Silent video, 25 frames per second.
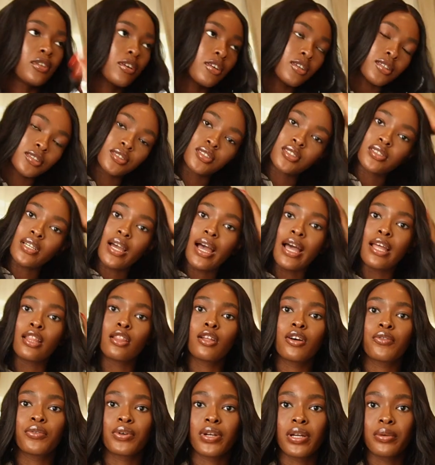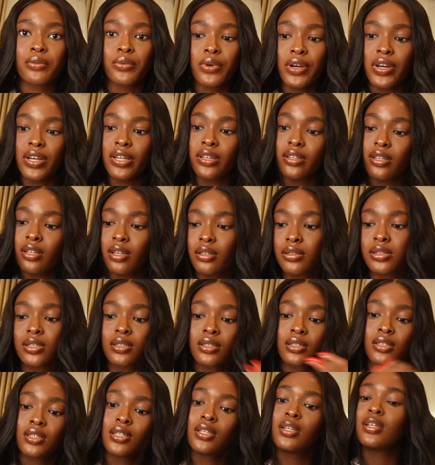Gosh, I love what I'm wearing.
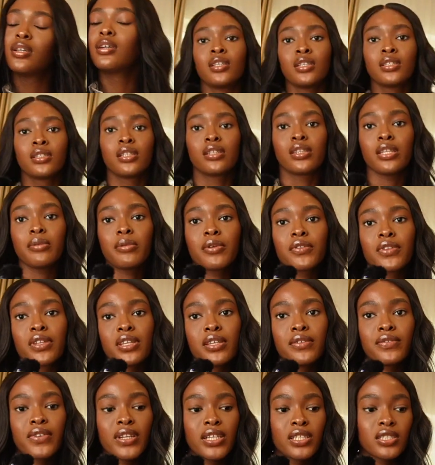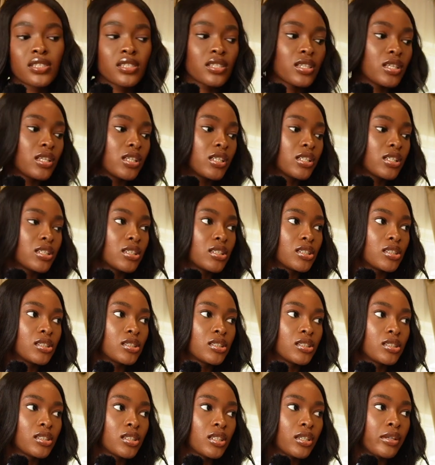The theme of the event
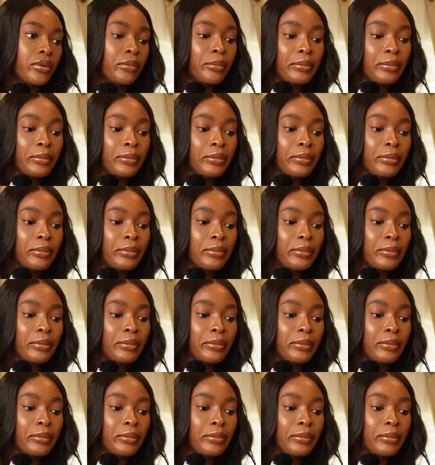is